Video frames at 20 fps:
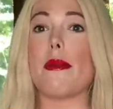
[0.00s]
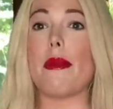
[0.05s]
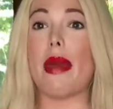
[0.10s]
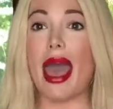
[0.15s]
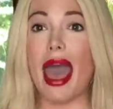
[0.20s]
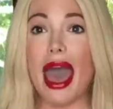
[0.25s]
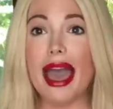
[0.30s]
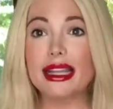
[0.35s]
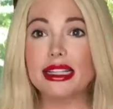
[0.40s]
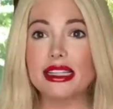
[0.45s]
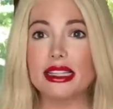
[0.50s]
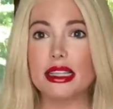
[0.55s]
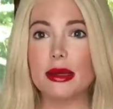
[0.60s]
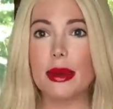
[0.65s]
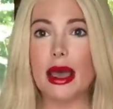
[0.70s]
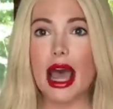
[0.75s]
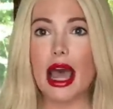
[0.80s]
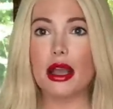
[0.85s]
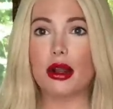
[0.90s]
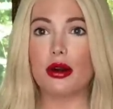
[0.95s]
back to the
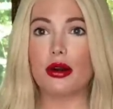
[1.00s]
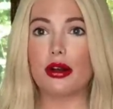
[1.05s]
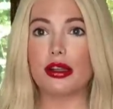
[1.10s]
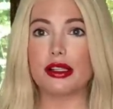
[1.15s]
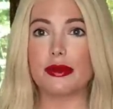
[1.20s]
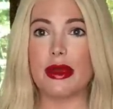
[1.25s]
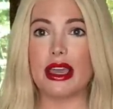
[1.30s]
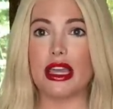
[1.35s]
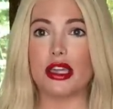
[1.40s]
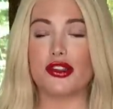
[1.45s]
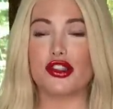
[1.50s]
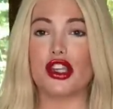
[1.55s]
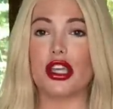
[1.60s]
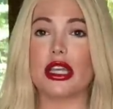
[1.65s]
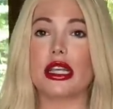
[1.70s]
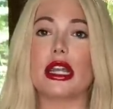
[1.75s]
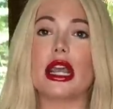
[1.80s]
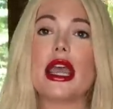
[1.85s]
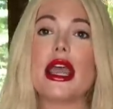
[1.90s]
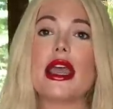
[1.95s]
bad girl's mansion